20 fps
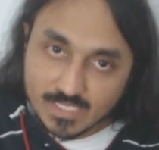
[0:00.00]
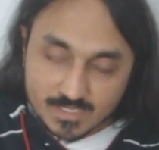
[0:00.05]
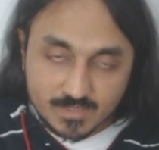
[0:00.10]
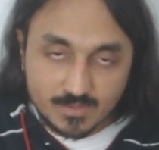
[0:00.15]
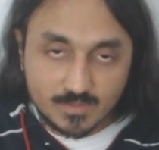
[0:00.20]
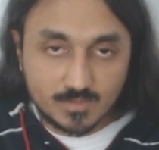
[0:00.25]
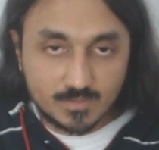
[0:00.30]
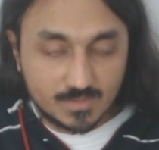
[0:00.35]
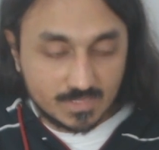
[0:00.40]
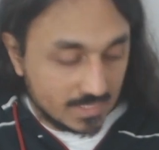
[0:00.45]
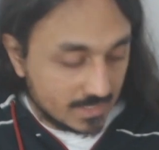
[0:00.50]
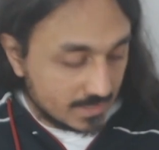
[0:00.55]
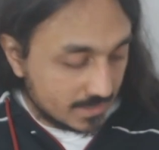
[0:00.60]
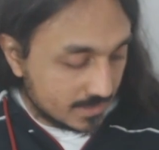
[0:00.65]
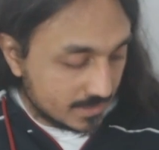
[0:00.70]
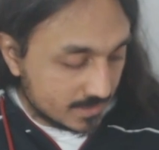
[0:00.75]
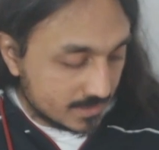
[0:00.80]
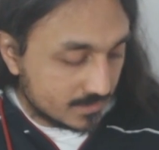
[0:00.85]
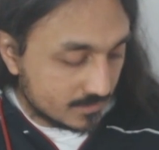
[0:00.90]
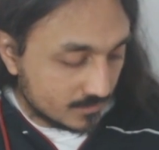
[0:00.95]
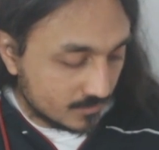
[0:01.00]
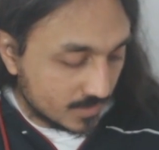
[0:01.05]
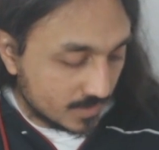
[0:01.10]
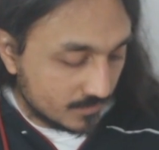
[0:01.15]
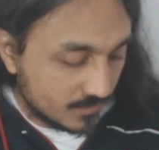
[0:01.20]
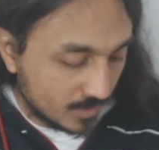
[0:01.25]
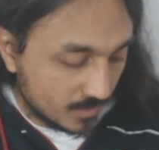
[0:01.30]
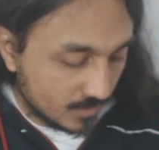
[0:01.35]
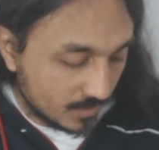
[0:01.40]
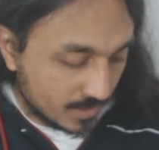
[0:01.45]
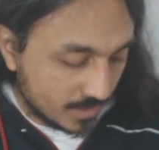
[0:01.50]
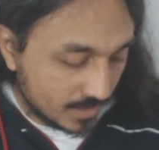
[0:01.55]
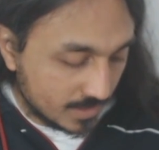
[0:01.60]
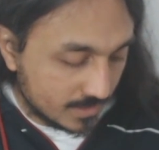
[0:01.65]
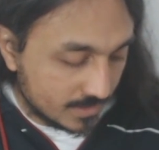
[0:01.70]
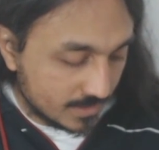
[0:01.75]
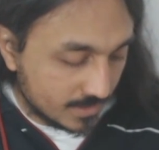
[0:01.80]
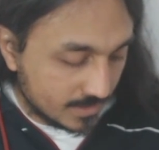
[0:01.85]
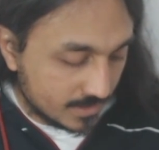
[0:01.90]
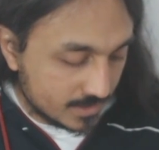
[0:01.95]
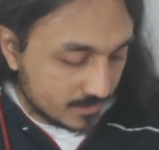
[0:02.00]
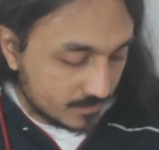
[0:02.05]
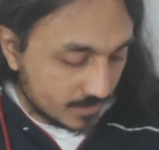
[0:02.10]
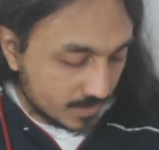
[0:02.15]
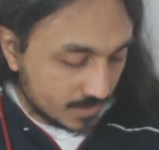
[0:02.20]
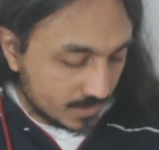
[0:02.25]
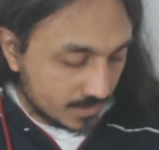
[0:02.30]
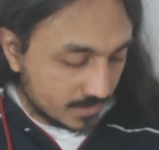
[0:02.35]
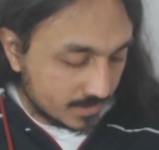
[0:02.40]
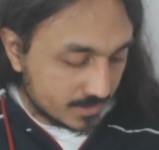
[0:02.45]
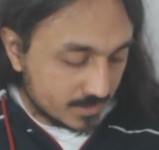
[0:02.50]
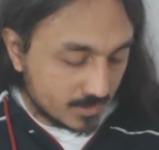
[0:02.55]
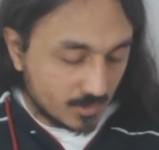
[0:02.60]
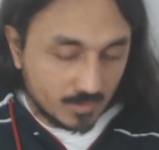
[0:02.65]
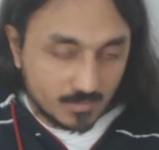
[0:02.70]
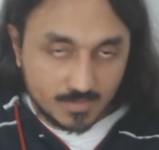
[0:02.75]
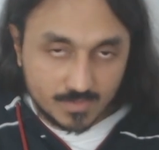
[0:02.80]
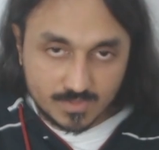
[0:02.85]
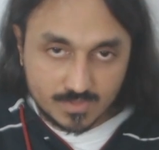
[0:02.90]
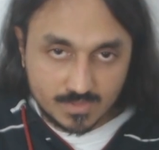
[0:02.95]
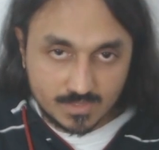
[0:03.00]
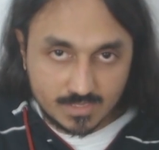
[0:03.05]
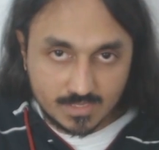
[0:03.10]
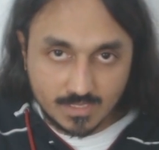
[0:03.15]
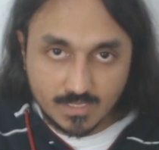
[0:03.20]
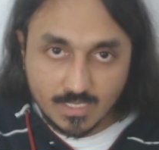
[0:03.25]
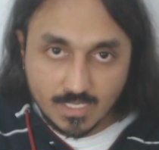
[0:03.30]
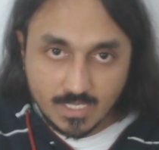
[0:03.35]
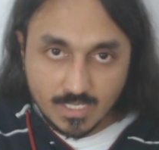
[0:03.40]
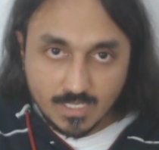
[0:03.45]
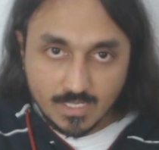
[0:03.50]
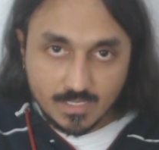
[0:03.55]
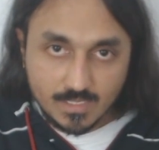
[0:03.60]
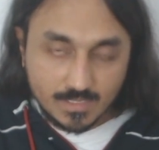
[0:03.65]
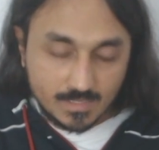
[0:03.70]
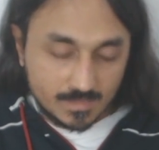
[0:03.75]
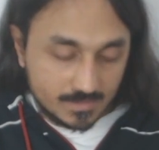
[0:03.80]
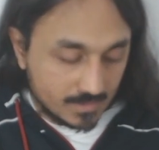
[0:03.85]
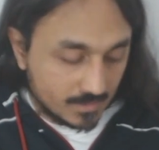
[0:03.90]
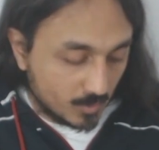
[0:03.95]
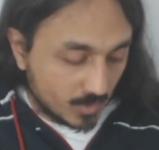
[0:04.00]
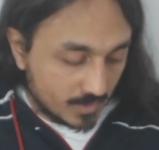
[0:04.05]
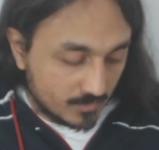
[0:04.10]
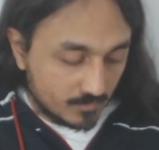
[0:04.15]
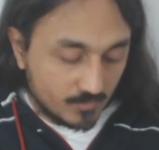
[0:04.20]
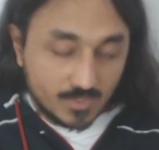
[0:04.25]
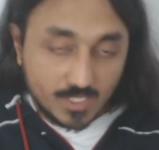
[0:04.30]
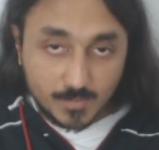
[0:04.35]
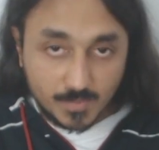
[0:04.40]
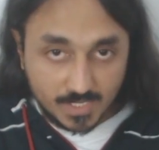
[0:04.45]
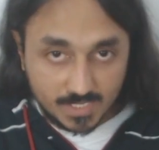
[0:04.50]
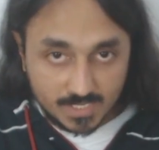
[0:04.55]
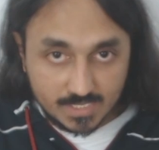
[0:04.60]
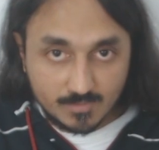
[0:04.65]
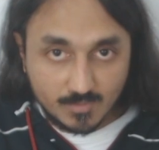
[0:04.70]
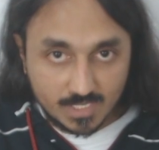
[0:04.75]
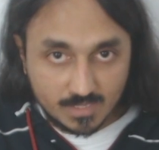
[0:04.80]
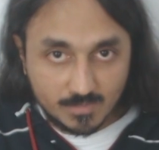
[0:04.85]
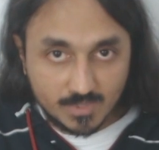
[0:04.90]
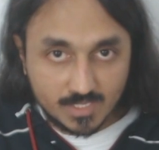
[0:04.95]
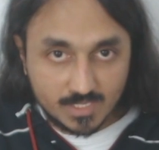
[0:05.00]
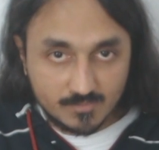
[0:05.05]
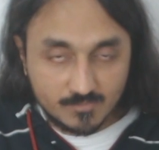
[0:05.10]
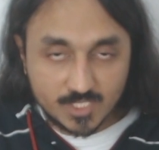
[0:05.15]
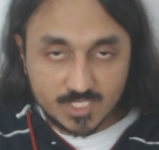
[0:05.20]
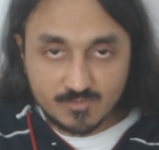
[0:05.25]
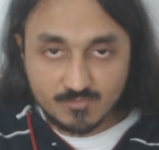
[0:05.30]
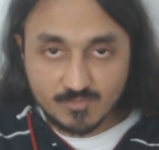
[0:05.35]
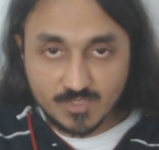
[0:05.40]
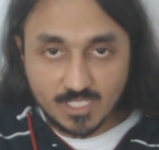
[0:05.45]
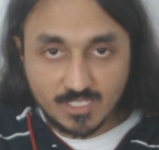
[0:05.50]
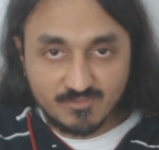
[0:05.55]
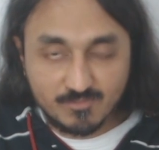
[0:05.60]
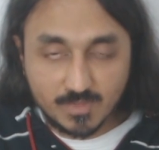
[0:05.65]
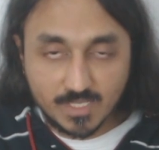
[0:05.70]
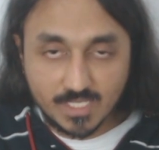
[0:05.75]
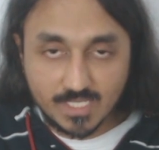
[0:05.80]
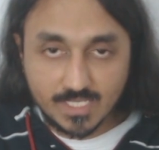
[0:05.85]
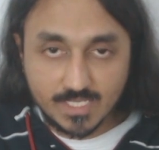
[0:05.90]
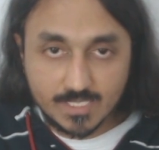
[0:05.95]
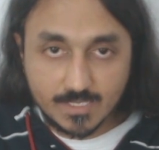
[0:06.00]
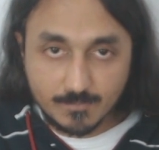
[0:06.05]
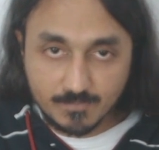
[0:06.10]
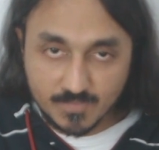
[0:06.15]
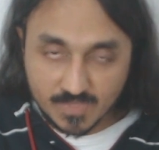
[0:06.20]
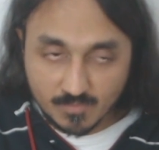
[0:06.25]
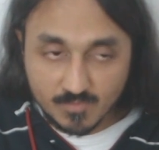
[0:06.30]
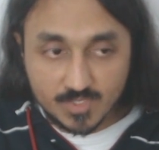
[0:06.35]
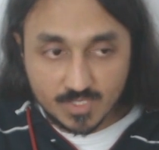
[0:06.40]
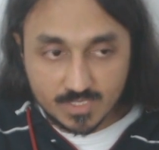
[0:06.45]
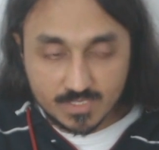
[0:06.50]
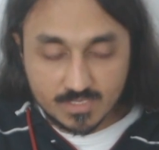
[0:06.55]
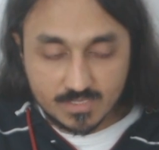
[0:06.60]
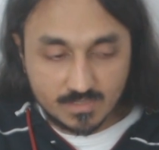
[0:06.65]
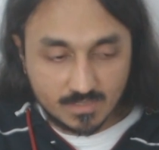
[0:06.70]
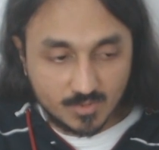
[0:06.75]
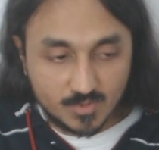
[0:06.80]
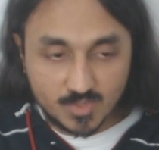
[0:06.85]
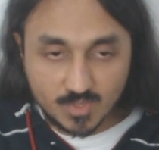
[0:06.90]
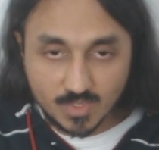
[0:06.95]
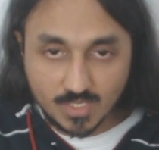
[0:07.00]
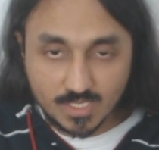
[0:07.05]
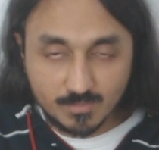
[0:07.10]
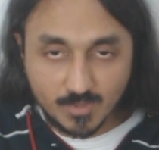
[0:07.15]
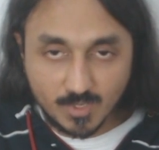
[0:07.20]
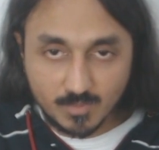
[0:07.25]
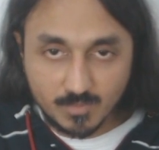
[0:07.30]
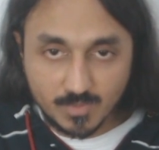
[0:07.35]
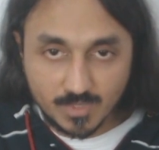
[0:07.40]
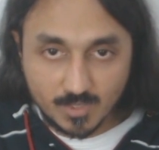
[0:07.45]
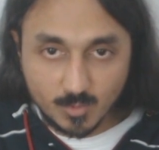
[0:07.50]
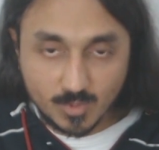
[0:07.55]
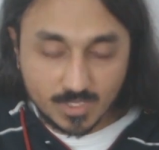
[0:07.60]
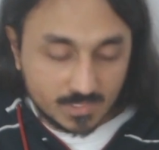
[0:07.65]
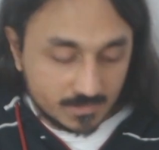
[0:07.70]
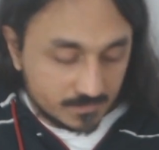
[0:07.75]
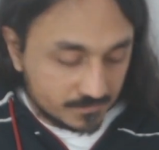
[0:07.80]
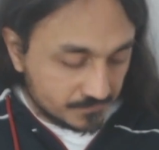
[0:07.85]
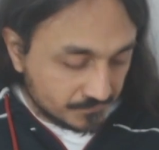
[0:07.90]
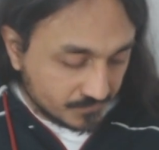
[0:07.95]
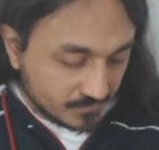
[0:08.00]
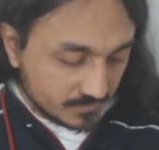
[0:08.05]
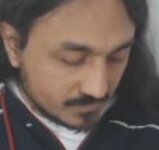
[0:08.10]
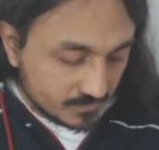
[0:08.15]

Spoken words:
So these, when we look at it, that is why this composition, the one we are playing, the Vande mataram version we have played, which is usually the popular one,